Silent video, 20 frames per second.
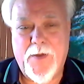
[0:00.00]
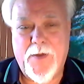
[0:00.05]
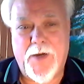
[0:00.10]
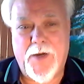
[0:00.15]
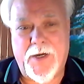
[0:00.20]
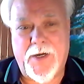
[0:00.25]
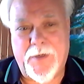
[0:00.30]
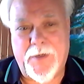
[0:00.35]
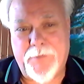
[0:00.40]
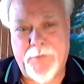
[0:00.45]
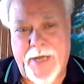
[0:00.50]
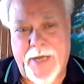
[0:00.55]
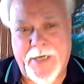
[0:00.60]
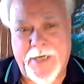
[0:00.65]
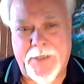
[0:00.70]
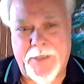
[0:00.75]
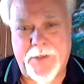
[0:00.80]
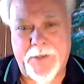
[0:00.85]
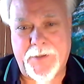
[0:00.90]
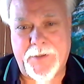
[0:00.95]
uh, back
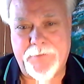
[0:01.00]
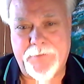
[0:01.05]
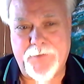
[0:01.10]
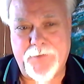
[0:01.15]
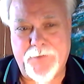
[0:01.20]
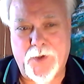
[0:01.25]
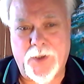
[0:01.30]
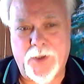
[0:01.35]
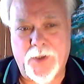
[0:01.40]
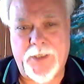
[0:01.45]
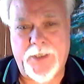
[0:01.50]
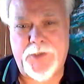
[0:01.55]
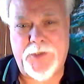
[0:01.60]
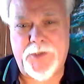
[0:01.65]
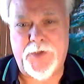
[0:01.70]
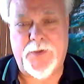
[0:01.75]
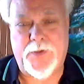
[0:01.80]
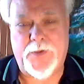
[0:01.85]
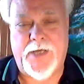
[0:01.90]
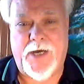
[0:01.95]
in the early
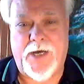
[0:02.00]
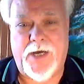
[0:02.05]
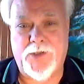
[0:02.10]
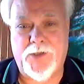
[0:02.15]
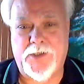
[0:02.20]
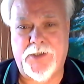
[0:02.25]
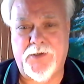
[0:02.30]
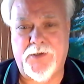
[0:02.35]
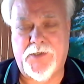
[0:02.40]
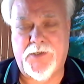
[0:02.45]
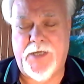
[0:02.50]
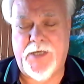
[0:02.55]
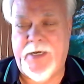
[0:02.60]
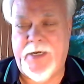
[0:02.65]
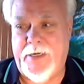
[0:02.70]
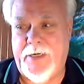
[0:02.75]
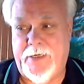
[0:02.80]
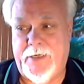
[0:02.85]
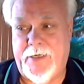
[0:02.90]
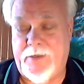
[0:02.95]
2000s,
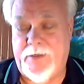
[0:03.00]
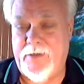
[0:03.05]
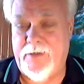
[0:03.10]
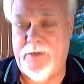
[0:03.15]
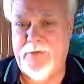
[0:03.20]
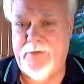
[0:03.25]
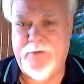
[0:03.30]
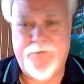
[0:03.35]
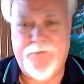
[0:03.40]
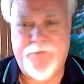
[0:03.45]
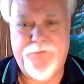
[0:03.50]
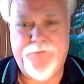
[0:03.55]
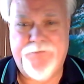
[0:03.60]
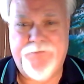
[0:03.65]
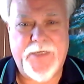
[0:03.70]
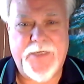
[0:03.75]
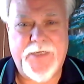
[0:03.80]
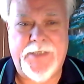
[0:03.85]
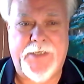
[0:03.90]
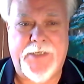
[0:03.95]
and it
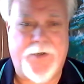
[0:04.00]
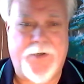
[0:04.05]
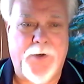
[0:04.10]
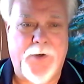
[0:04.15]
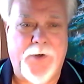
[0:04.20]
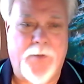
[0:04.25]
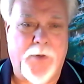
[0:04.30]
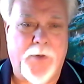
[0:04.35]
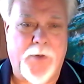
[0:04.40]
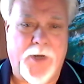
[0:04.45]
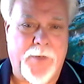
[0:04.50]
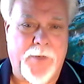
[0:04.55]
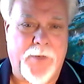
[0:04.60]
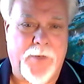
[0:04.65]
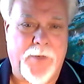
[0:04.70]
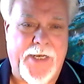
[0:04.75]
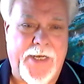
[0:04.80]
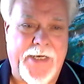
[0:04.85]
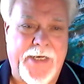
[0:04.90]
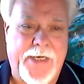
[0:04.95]
it did a number on
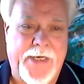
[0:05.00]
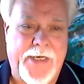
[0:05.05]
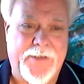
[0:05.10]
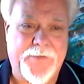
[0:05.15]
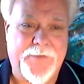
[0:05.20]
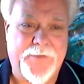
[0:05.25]
my head.